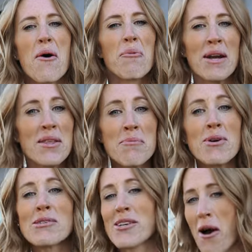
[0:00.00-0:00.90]
One of the
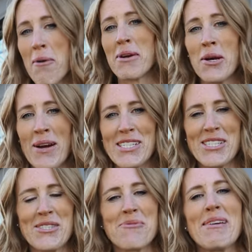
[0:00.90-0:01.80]
most common
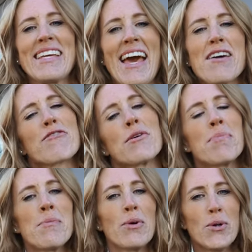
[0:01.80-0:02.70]
questions we get from
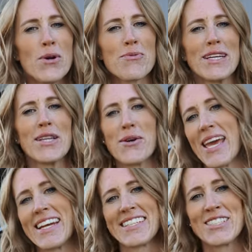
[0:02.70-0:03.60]
people who are
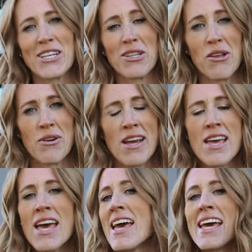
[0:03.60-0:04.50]
relocating to Kelowna
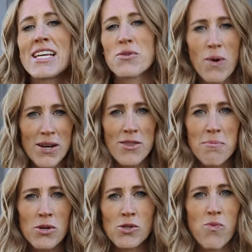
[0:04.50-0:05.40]
is what are the
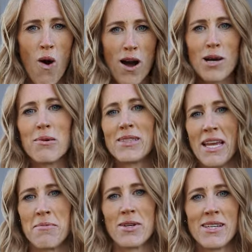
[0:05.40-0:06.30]
most walkable
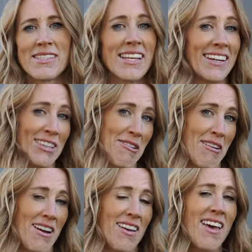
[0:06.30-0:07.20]
neighborhoods in Kelowna?